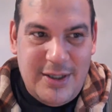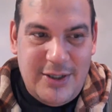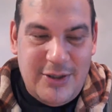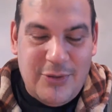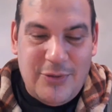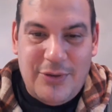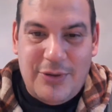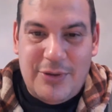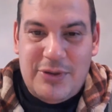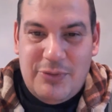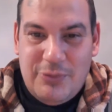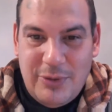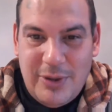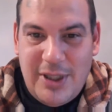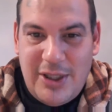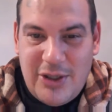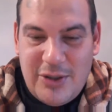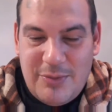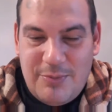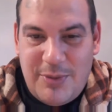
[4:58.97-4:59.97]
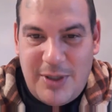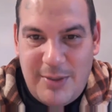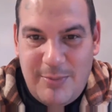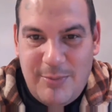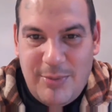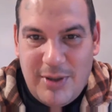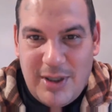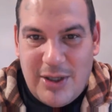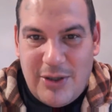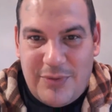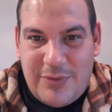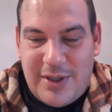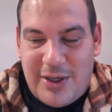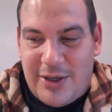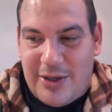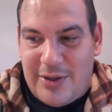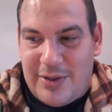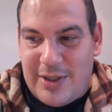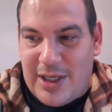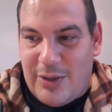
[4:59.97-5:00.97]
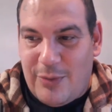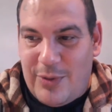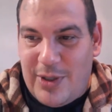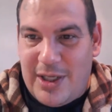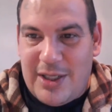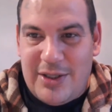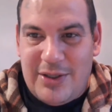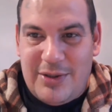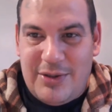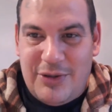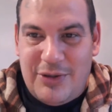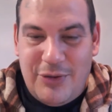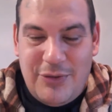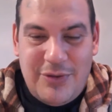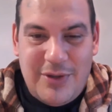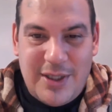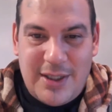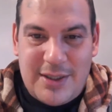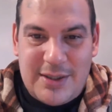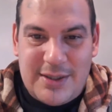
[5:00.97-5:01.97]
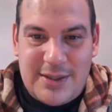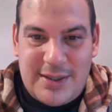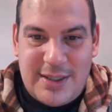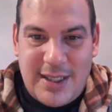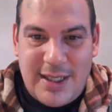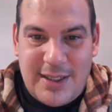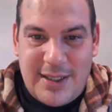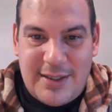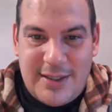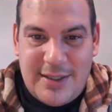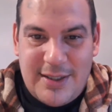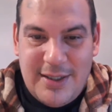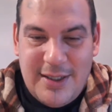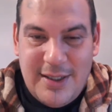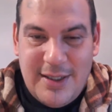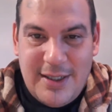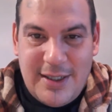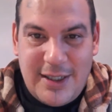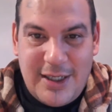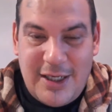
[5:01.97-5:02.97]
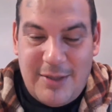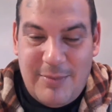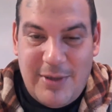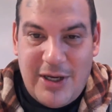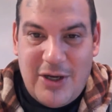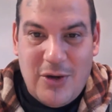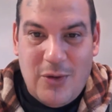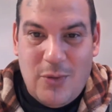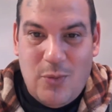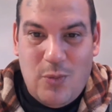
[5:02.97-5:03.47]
there's really good people out there and that we can do things that can make a